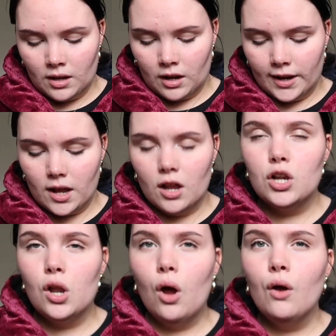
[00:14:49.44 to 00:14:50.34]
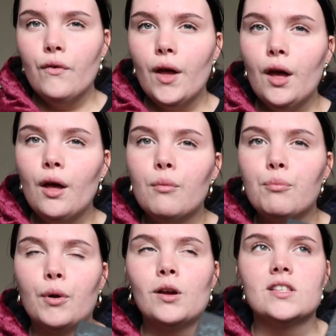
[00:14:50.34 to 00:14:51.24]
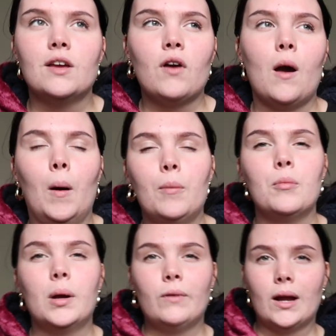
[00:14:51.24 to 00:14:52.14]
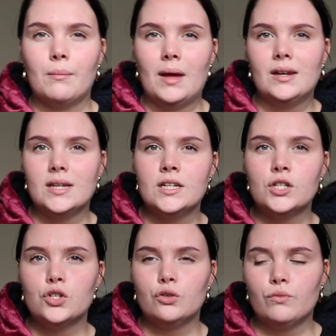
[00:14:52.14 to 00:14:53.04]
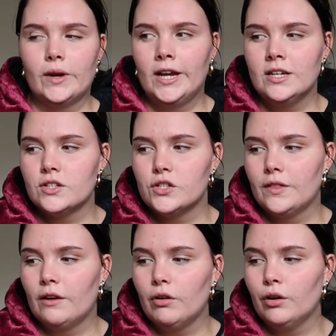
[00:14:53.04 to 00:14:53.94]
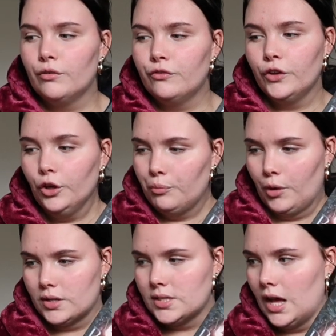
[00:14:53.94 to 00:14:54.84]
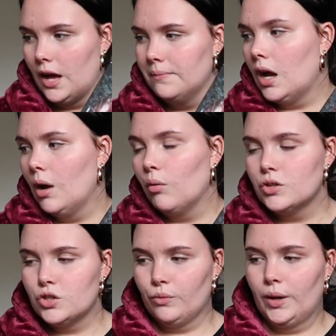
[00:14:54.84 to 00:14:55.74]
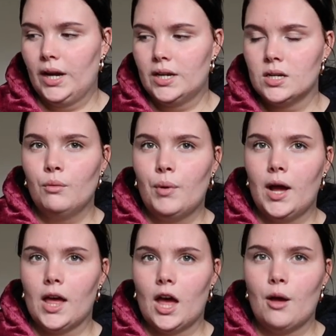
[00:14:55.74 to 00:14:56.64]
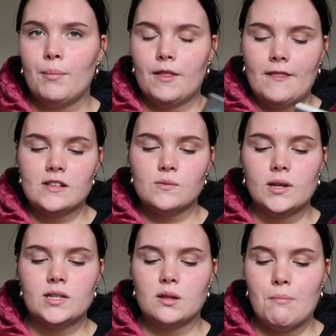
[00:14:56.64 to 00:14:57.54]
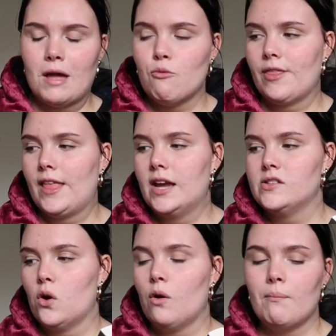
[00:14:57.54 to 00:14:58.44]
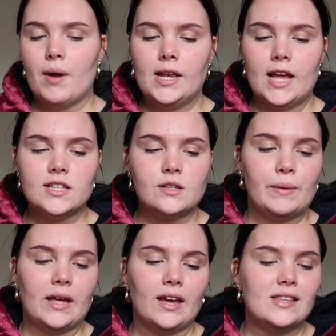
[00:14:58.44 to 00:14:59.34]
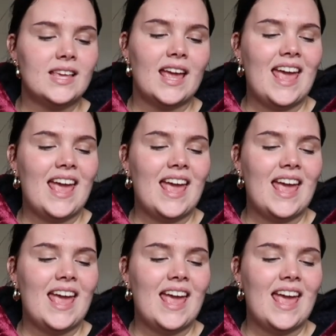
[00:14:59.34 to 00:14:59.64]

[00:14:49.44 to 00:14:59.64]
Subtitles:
Like, a lot of her books have come up on my recommended to read, so there are a few books that I want to read by her, but this one is the main one that is on my list because it